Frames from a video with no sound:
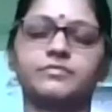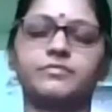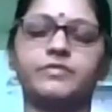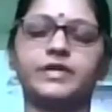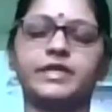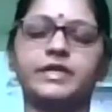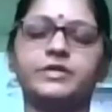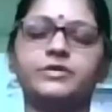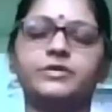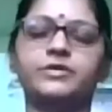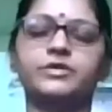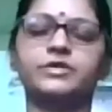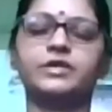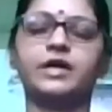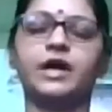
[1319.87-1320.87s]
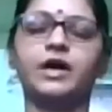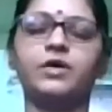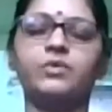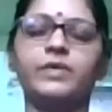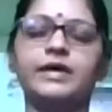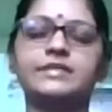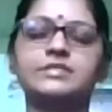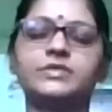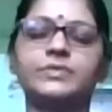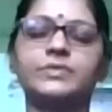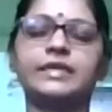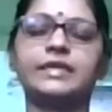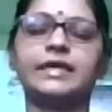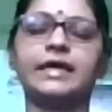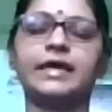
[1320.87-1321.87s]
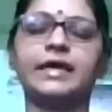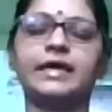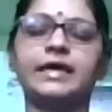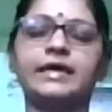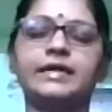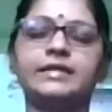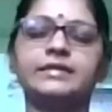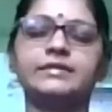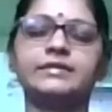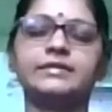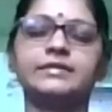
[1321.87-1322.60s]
Very good. Now, as you inhale,